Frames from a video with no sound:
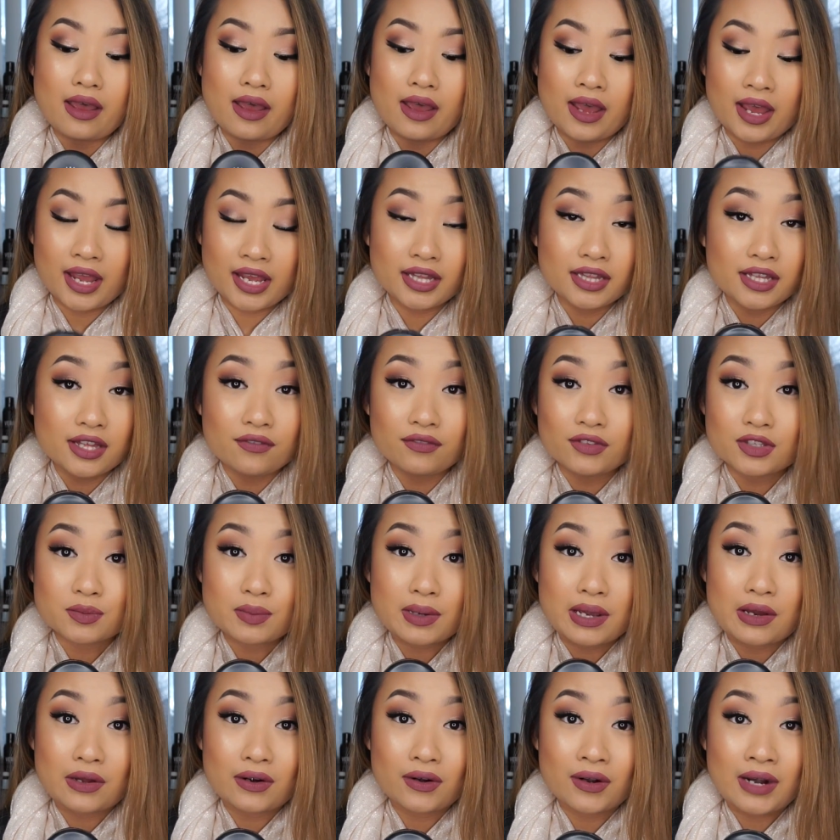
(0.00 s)
I love this
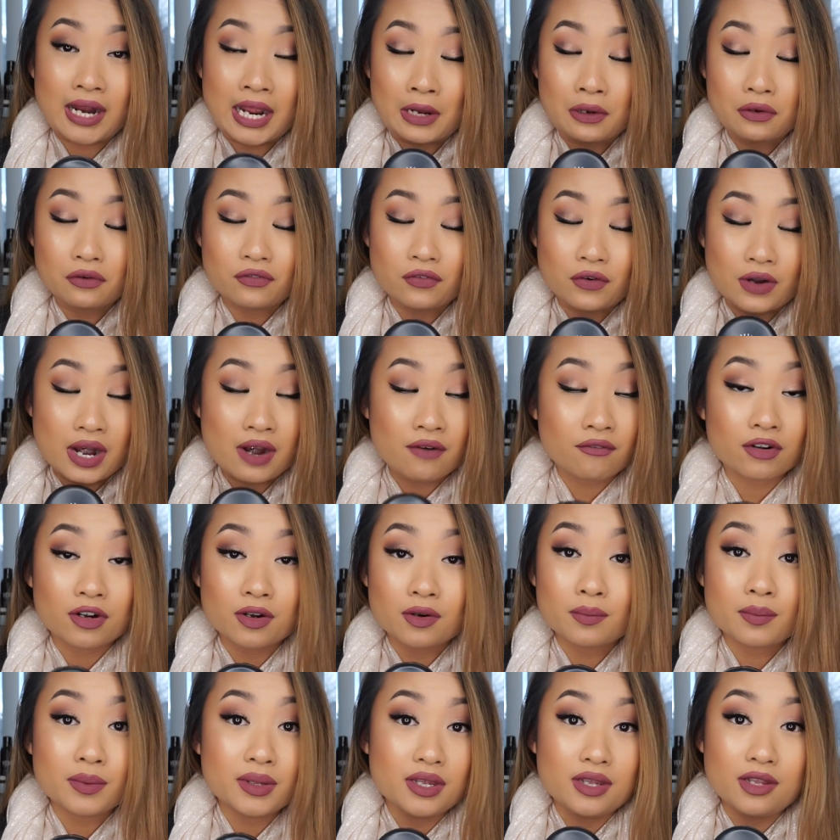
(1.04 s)
powder. I will
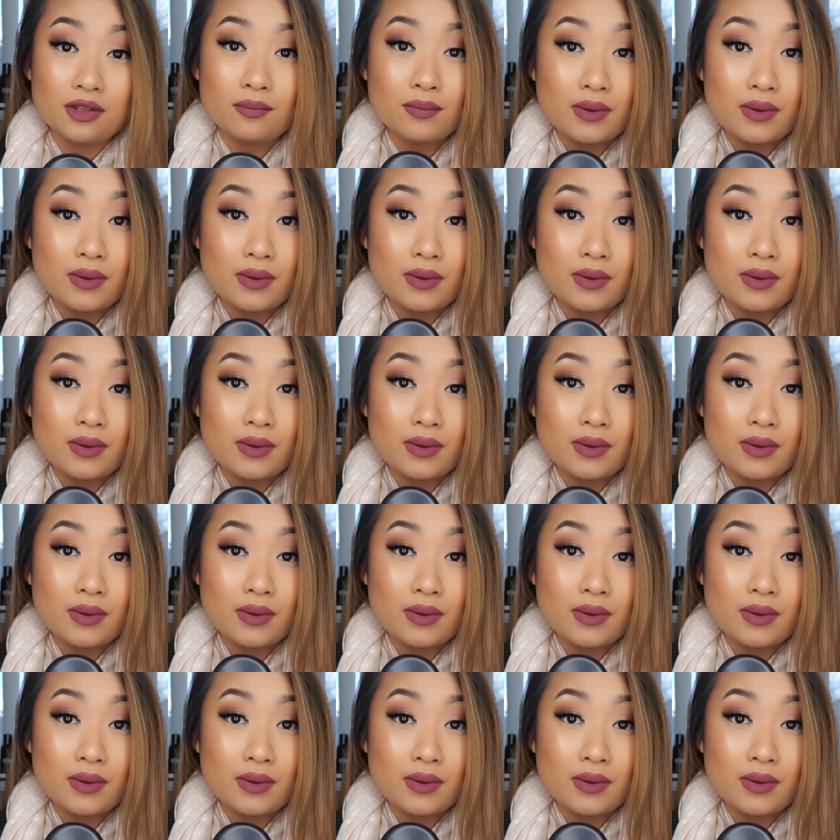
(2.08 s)
forever be